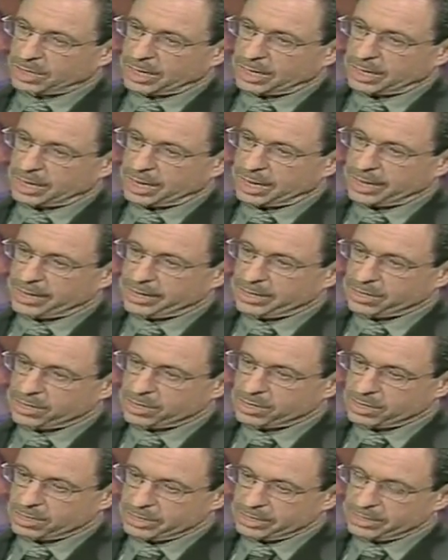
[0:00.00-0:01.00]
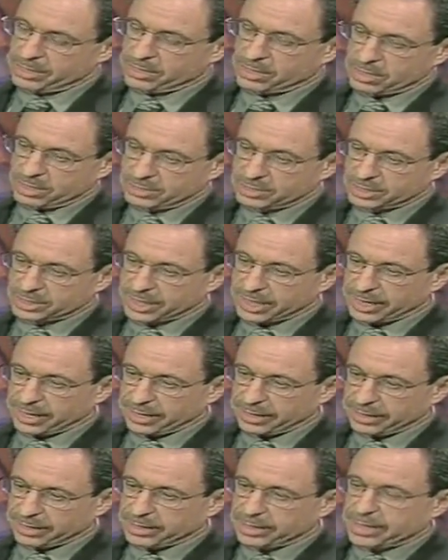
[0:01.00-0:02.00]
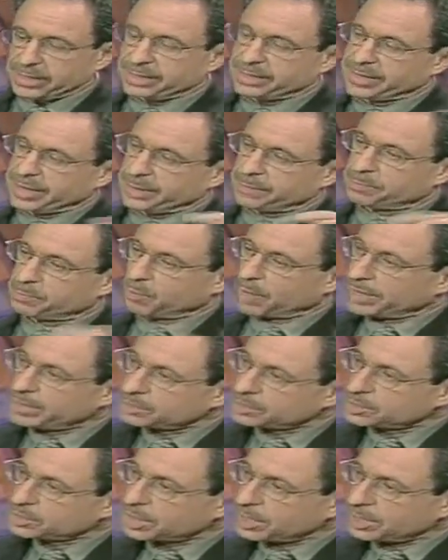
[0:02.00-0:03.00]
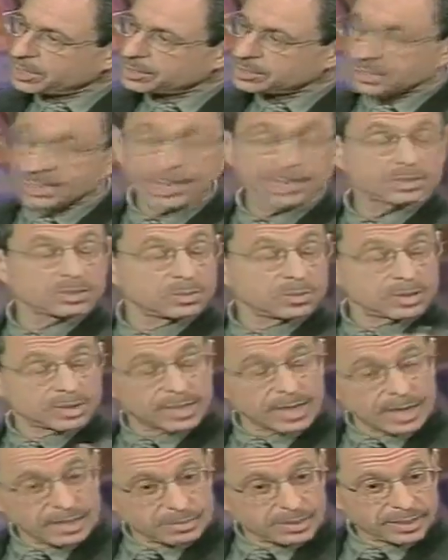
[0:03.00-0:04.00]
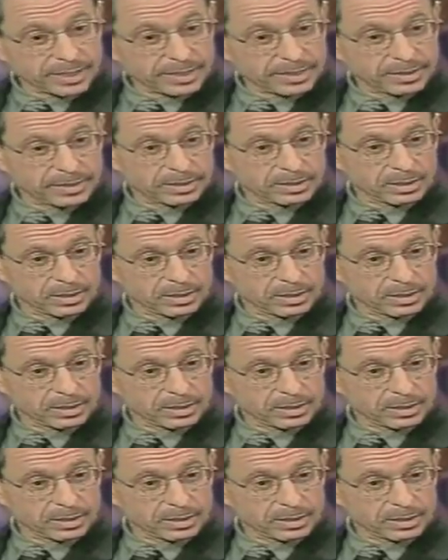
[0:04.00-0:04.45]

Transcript: I hear her saying that brain science has to accommodate